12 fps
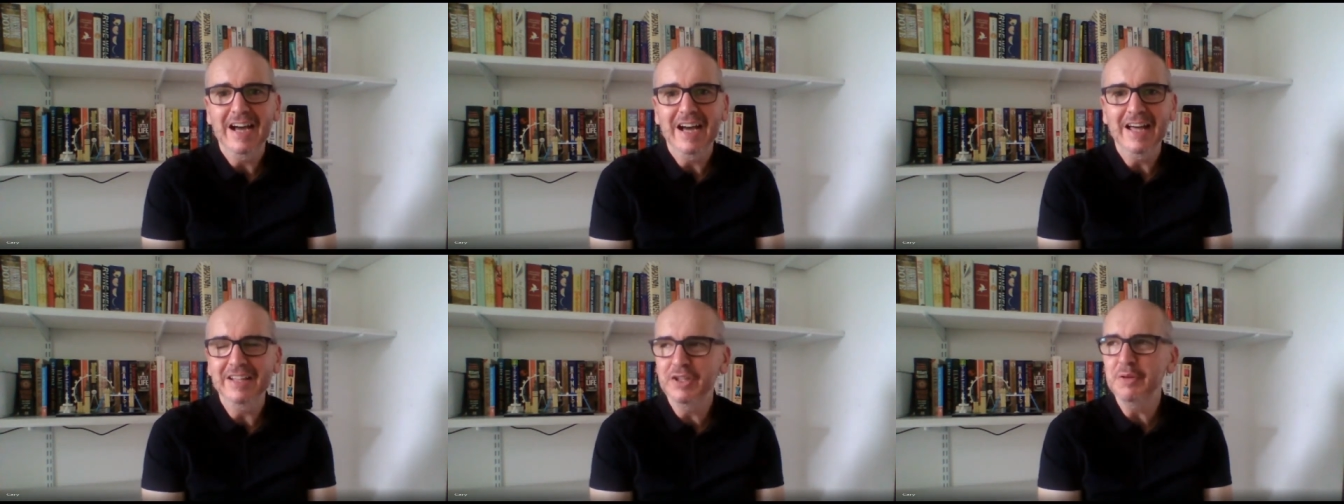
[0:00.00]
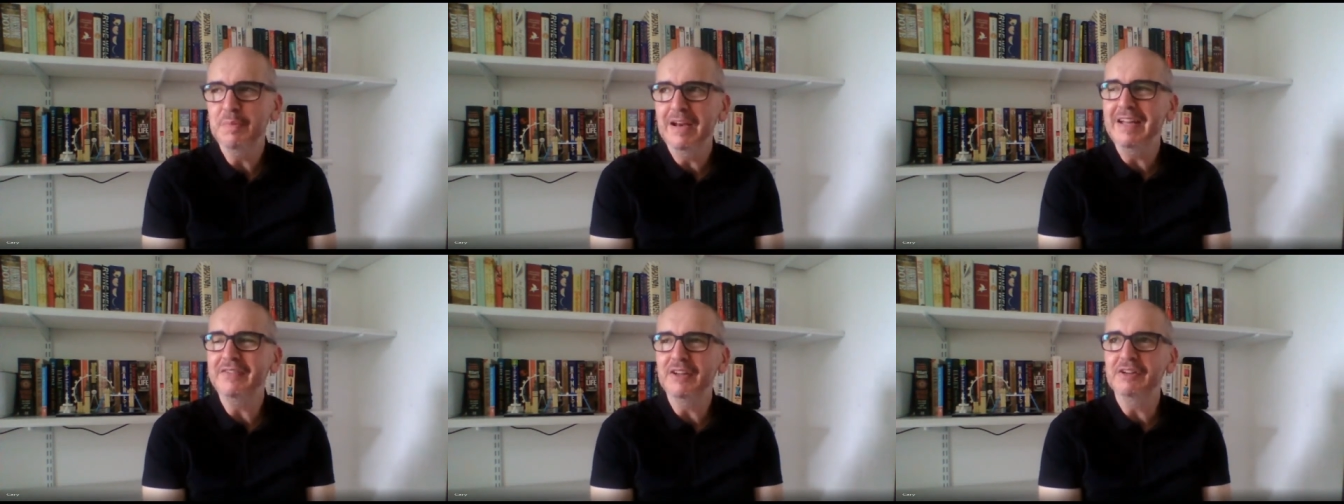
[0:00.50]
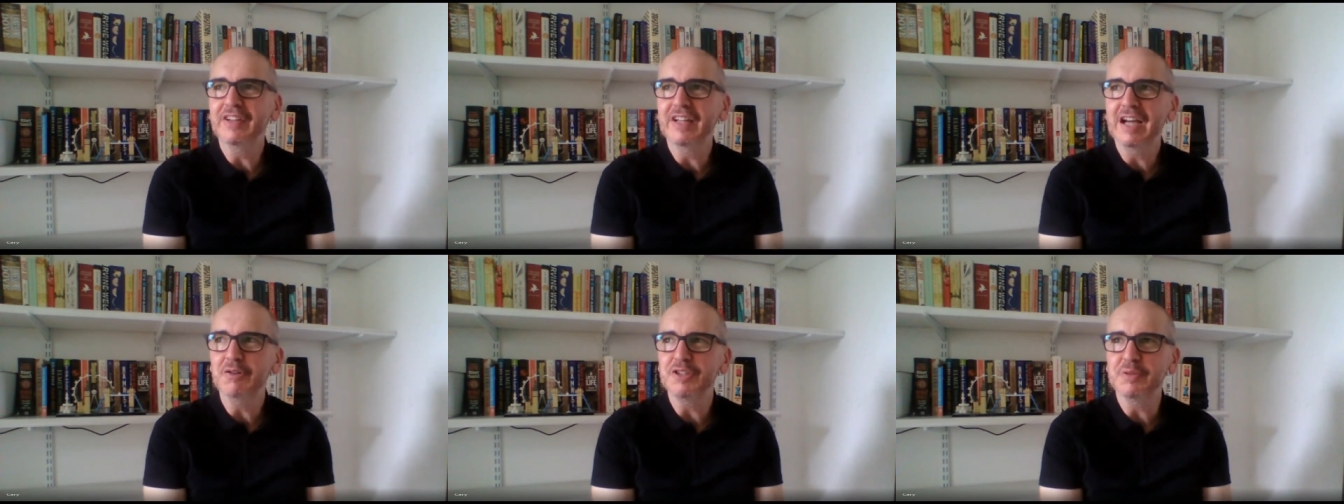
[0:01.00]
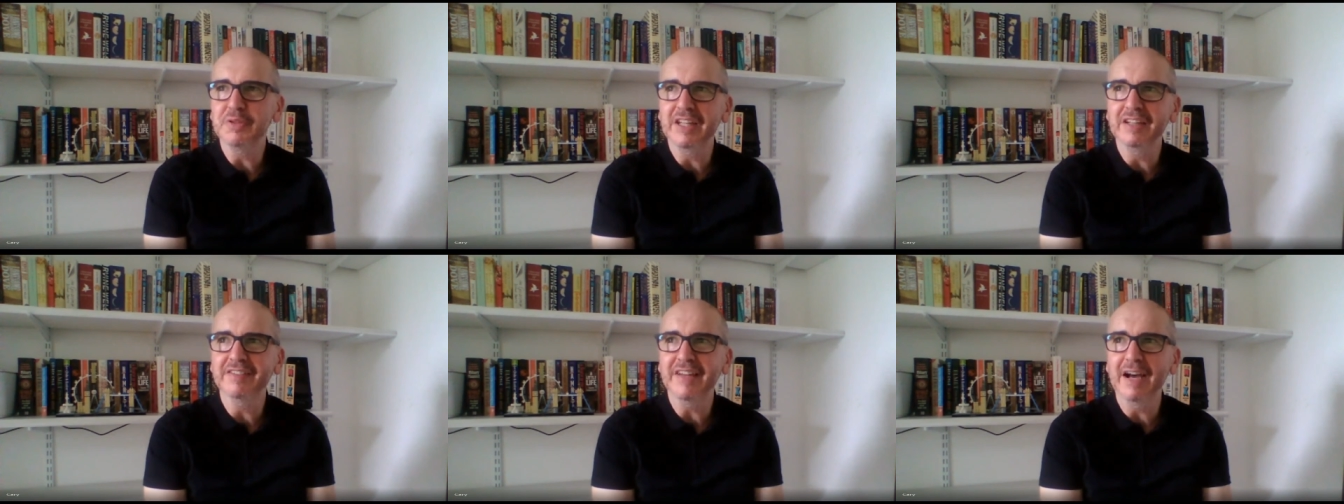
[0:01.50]
I, do believe there is a culture
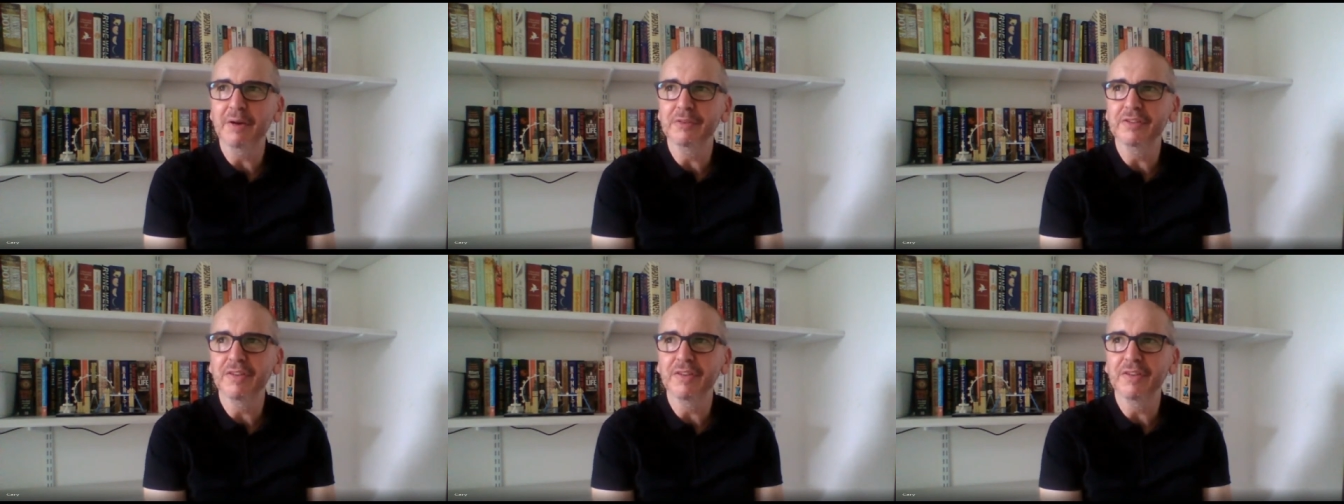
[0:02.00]
within sales